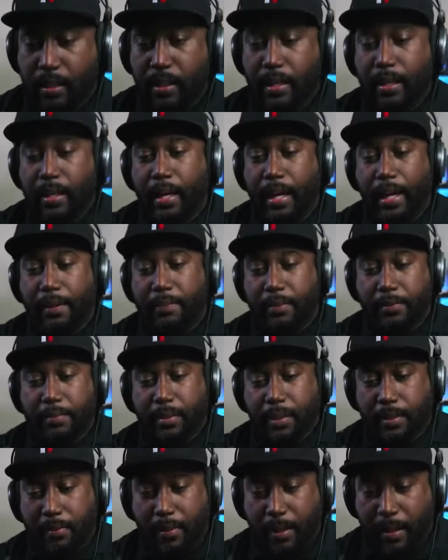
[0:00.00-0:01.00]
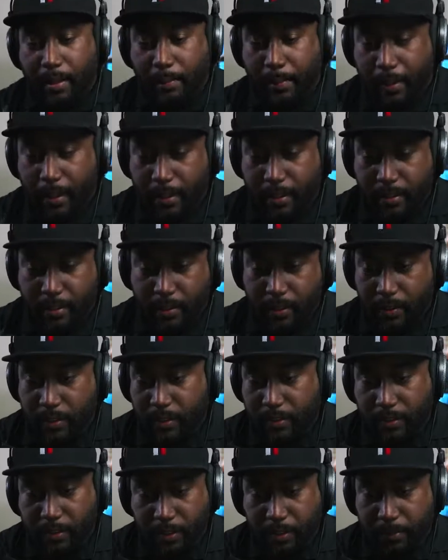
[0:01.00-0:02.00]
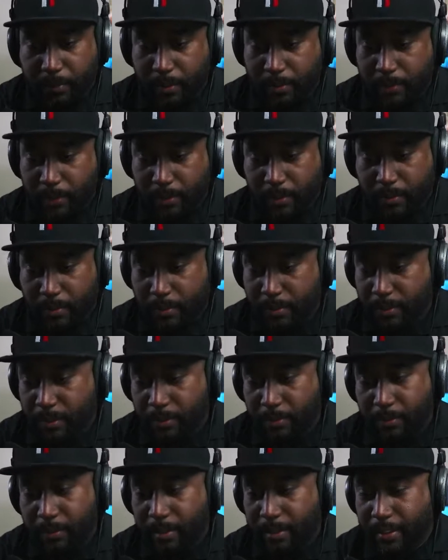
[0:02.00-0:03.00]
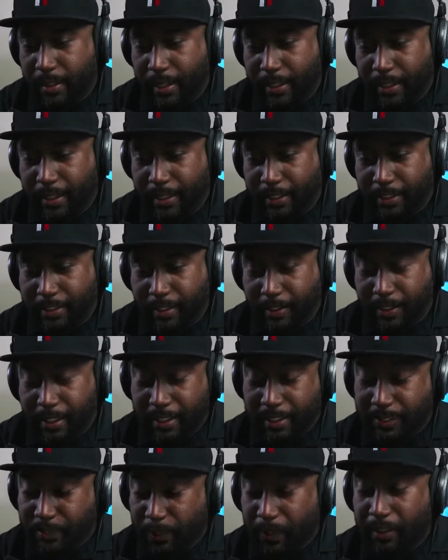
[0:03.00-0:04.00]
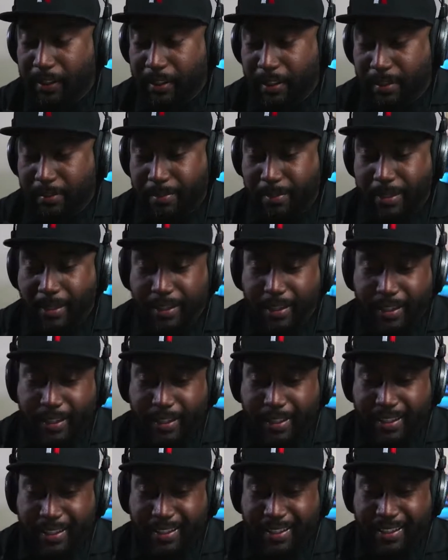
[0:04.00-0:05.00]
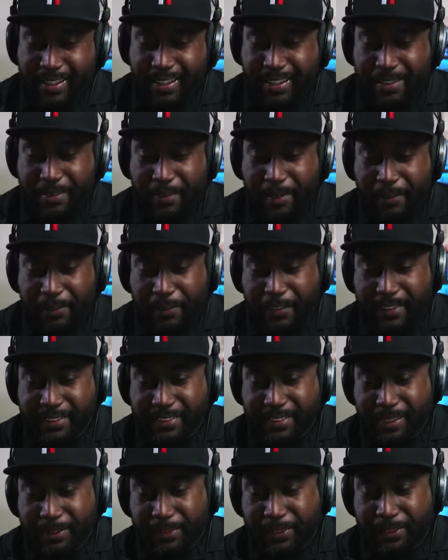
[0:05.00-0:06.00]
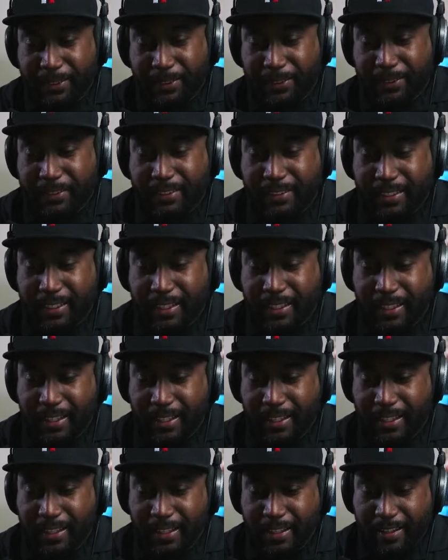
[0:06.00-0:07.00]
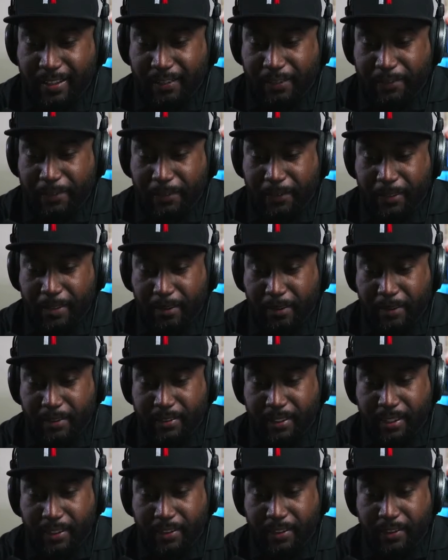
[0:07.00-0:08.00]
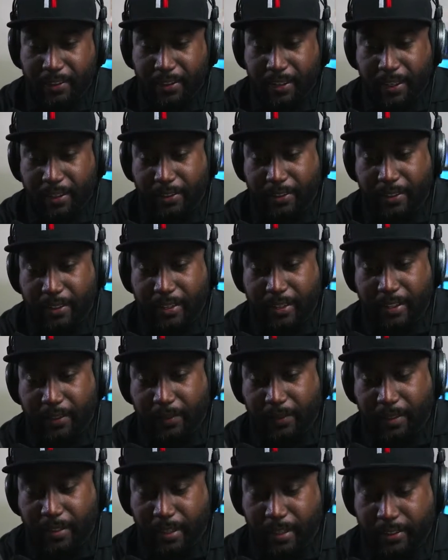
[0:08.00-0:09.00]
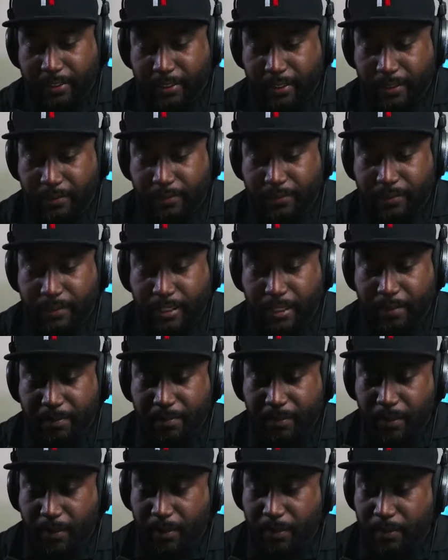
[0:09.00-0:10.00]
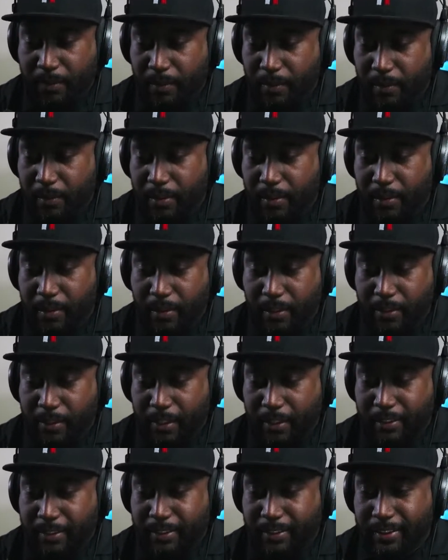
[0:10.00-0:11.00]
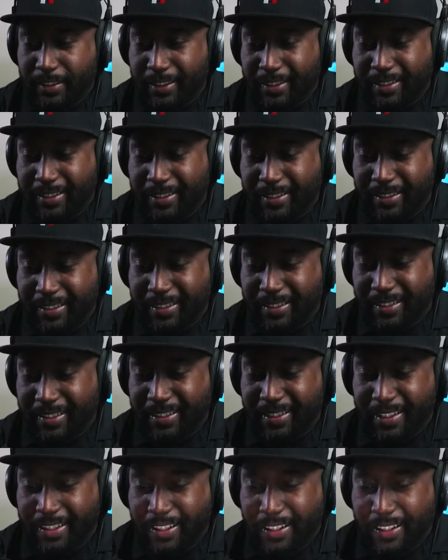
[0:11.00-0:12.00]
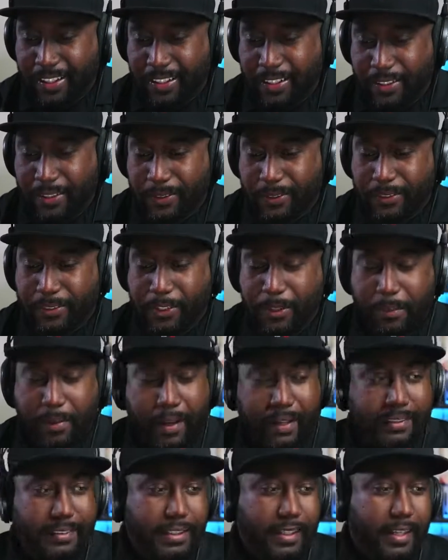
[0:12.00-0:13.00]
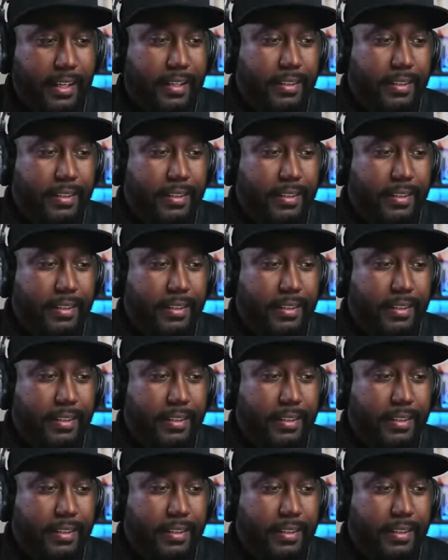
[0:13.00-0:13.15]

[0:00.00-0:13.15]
I haven't updated my iPad. Oh, this shows my phone numbers. Never mind. Yeah, I can't show that. It's working, but my FaceTime shows phone numbers, and I don't know how to get rid of that. So yeah, no thanks. We'll just go back to that.